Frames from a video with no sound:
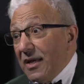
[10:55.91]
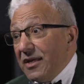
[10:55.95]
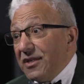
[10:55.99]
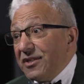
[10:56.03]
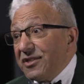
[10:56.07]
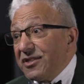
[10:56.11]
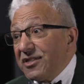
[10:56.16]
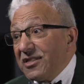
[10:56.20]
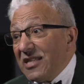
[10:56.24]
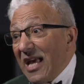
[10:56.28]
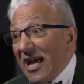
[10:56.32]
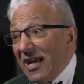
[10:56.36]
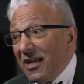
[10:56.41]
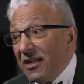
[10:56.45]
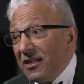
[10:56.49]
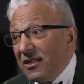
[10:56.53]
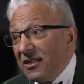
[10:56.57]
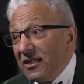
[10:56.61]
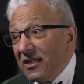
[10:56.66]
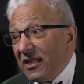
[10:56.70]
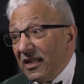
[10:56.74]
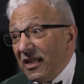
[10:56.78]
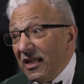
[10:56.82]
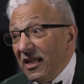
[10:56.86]

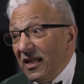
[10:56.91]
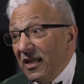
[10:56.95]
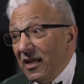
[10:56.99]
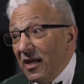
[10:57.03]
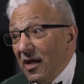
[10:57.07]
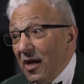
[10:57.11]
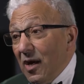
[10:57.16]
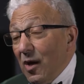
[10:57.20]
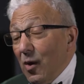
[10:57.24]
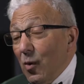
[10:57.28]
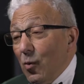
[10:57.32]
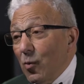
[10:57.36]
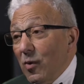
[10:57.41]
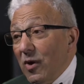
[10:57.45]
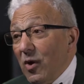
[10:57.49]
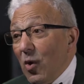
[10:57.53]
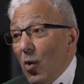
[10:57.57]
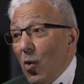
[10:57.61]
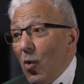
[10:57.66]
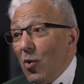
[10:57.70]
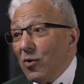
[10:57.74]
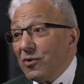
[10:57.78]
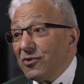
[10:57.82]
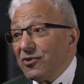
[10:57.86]
Secondly, we
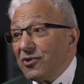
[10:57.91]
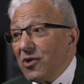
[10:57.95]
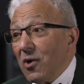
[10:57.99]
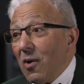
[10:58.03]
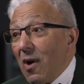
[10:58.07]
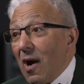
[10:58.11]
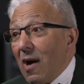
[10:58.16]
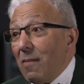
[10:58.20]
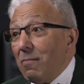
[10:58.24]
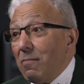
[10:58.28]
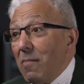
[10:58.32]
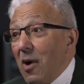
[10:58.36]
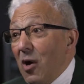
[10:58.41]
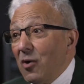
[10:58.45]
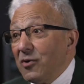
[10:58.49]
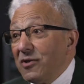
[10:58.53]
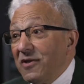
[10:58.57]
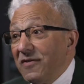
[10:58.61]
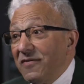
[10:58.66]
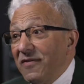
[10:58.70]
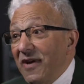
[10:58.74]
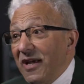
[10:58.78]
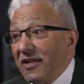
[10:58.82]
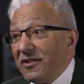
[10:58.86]
also are
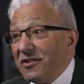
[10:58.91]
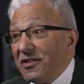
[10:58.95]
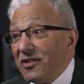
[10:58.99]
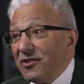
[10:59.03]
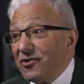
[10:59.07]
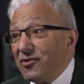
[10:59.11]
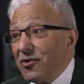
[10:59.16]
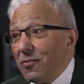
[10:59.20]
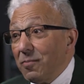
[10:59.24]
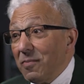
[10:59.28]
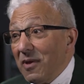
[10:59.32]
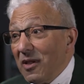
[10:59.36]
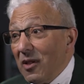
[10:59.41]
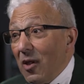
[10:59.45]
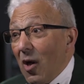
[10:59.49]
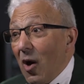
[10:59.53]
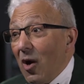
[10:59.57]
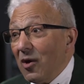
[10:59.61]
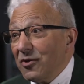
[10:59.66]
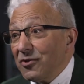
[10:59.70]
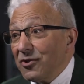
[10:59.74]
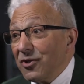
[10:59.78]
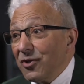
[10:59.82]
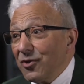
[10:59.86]
motivated to
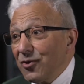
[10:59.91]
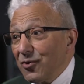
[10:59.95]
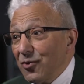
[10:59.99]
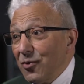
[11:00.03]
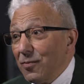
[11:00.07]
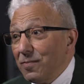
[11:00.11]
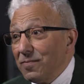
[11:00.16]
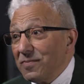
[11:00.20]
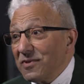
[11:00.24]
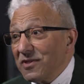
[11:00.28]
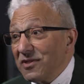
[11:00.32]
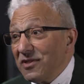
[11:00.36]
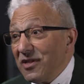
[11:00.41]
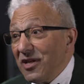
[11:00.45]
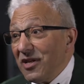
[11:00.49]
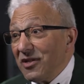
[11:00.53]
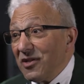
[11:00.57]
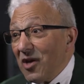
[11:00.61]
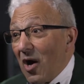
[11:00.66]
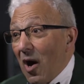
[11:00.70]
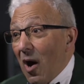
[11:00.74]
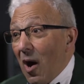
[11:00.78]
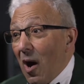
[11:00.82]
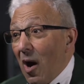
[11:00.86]
belong to groups
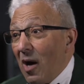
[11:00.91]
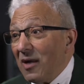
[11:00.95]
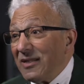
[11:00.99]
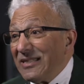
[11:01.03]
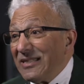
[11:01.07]
that are